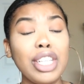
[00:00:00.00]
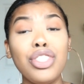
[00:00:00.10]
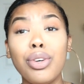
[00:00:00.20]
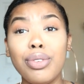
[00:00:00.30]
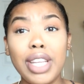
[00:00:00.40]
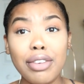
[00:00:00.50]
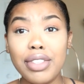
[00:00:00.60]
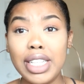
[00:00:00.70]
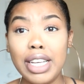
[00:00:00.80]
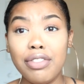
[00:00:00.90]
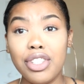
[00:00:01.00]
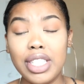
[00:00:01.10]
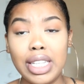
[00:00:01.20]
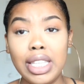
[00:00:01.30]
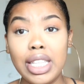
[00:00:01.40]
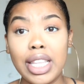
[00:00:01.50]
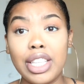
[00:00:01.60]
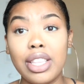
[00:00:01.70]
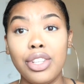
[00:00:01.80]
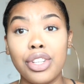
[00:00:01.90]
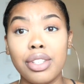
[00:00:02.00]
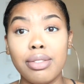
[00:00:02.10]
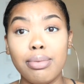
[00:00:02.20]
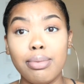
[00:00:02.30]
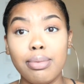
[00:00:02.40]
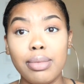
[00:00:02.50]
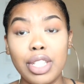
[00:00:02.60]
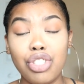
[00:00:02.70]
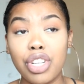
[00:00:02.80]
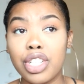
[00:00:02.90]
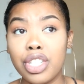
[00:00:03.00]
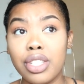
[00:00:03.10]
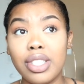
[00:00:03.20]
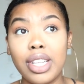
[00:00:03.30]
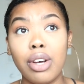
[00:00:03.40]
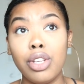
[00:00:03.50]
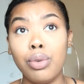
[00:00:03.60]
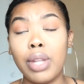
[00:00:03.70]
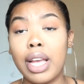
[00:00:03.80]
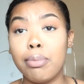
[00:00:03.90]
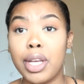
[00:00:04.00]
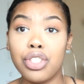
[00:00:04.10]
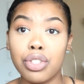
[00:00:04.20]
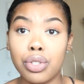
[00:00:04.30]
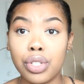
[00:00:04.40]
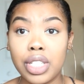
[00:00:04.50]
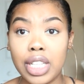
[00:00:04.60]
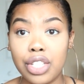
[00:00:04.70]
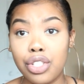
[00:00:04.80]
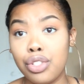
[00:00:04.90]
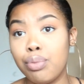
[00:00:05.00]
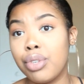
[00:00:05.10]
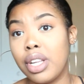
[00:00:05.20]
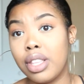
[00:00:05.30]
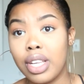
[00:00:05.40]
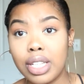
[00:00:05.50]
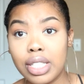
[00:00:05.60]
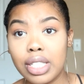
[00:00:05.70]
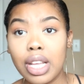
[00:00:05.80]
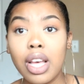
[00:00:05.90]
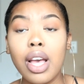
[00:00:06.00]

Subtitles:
So definitely, if there's anything that your instructors tell you, like make sure on orientation you bring this,